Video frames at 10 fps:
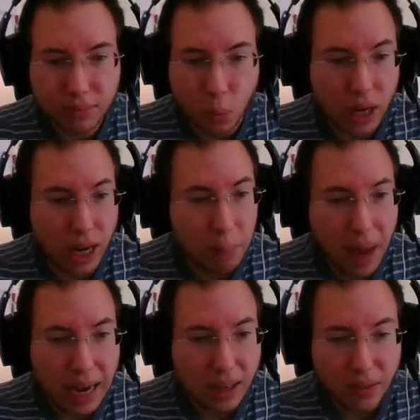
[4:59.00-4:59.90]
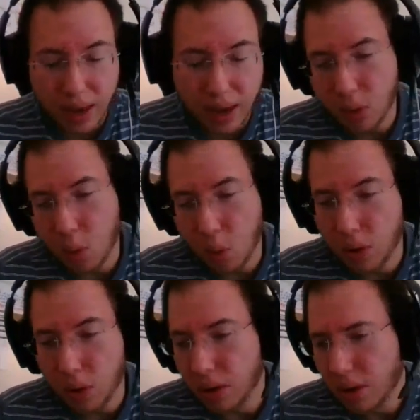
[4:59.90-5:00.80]
we'll get back to them,
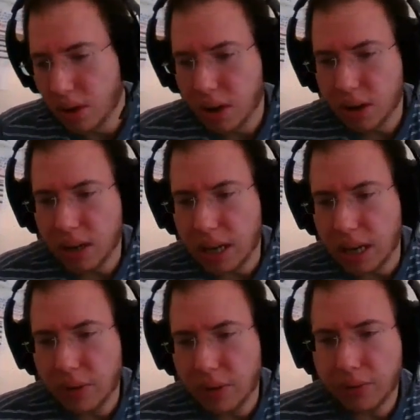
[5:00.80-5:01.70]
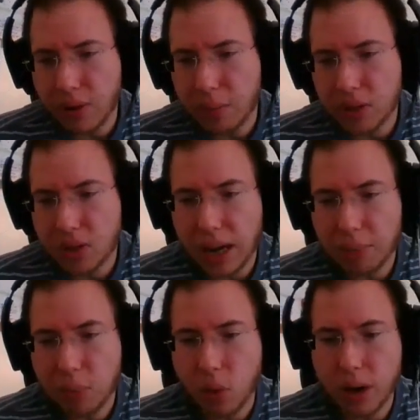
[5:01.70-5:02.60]
or even from the
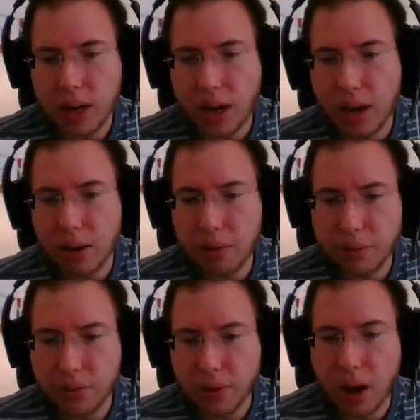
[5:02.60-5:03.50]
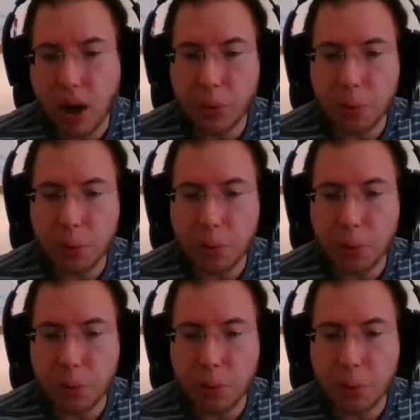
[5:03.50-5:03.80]
standpoint of other